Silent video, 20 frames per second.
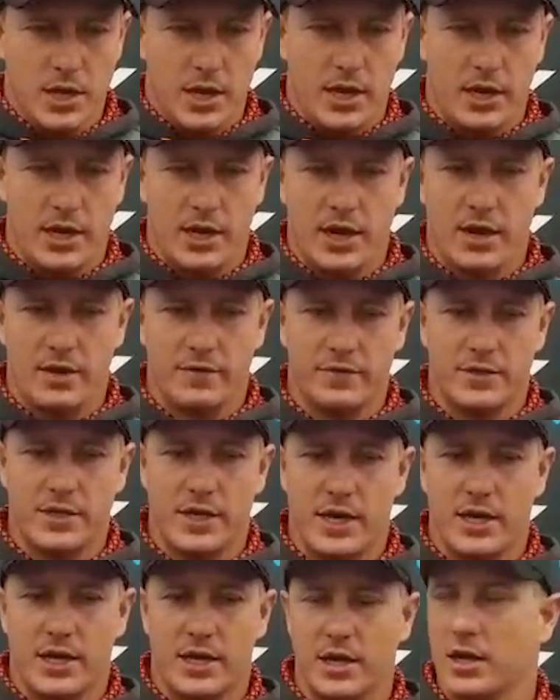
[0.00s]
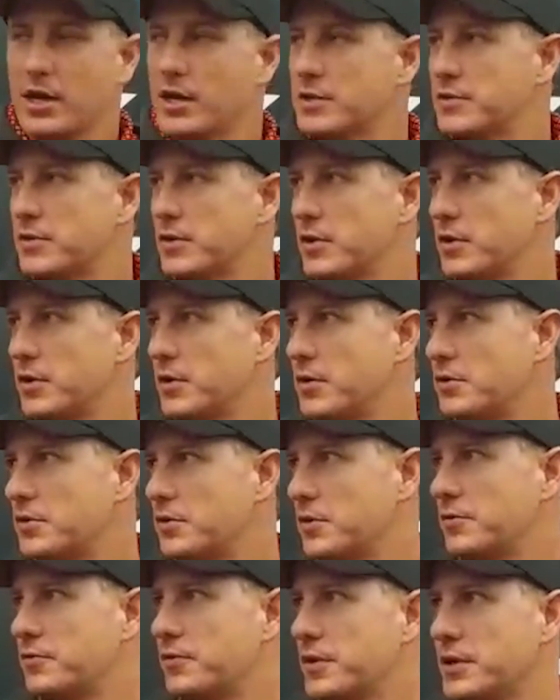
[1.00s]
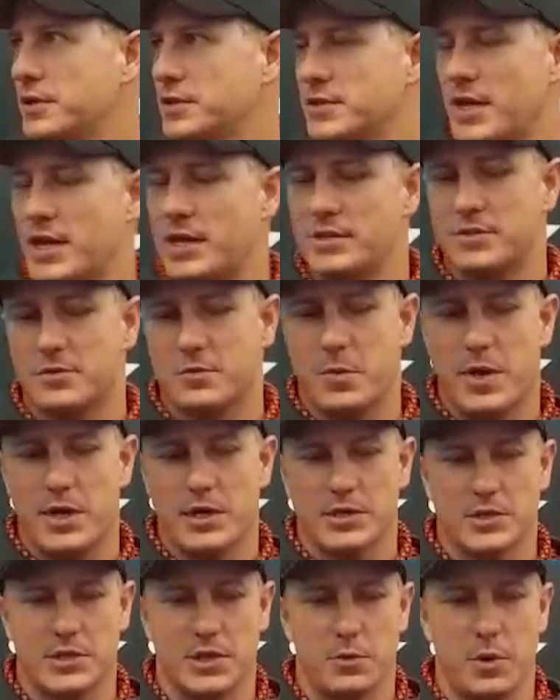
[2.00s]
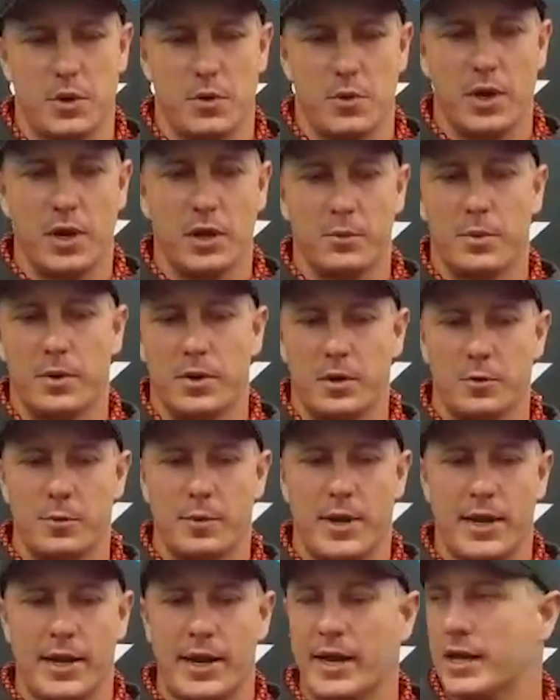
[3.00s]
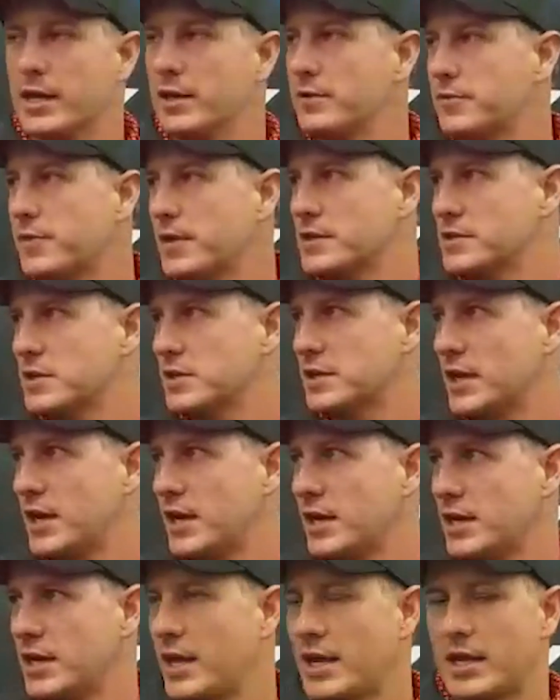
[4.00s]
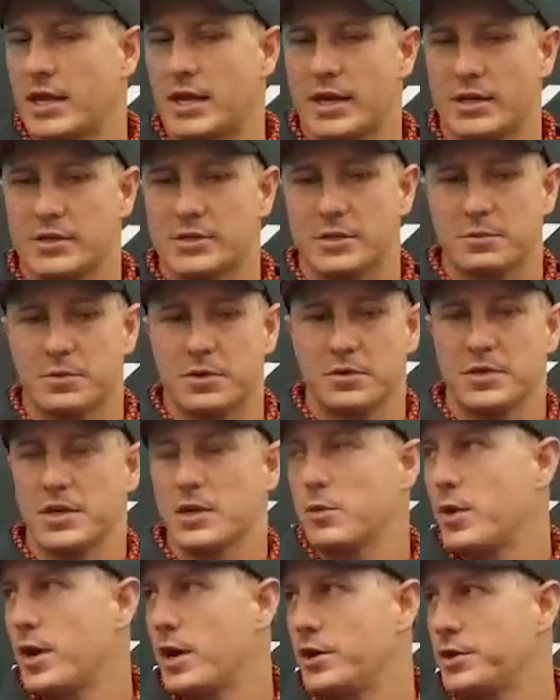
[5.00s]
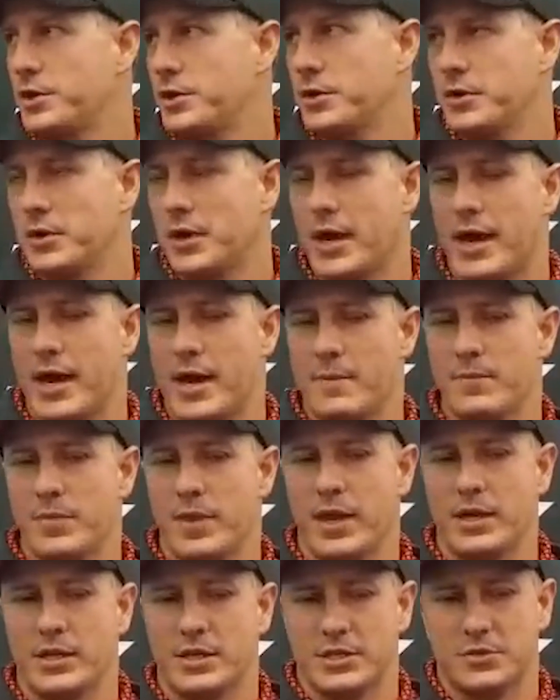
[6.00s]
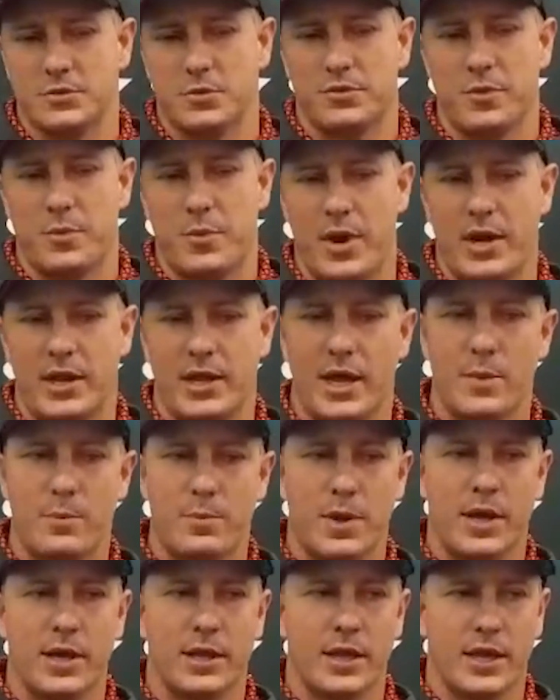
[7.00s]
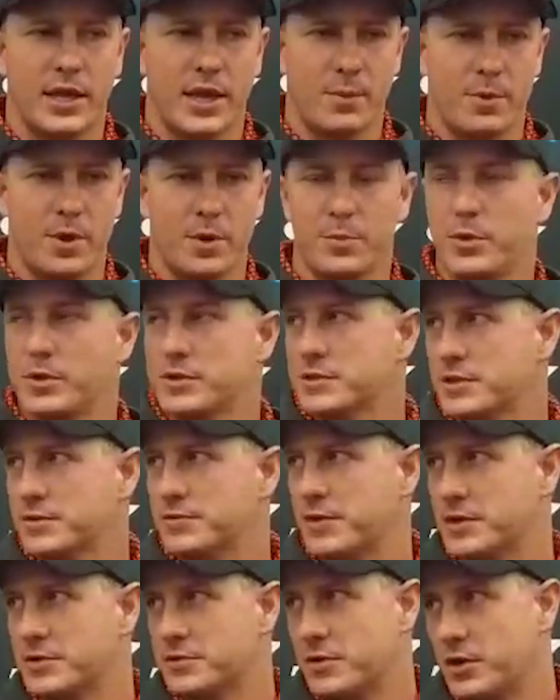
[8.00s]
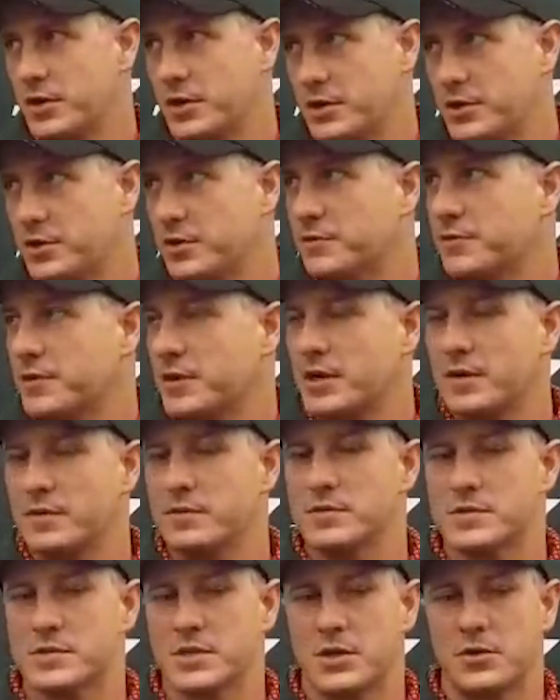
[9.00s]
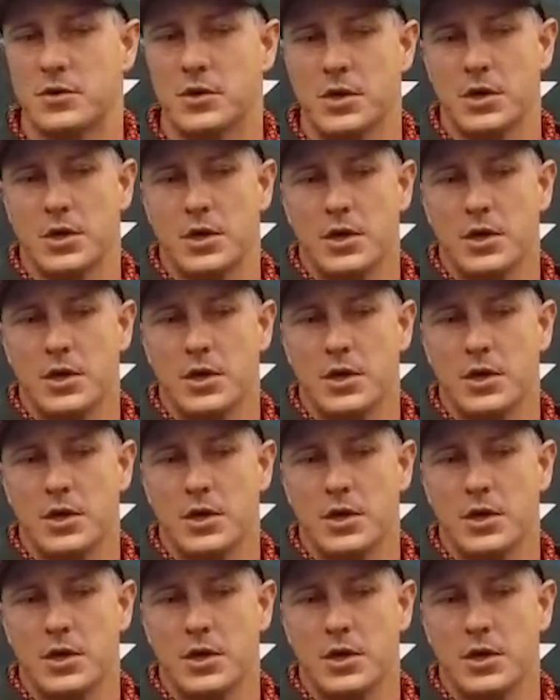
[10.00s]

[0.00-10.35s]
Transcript: in any other day can go to a fielder's hands as well. So we were a little bit unlucky with things like that, and that can sometimes get away on you. And just with the brand they play, they come out positive. They try and eat you off your lanes. So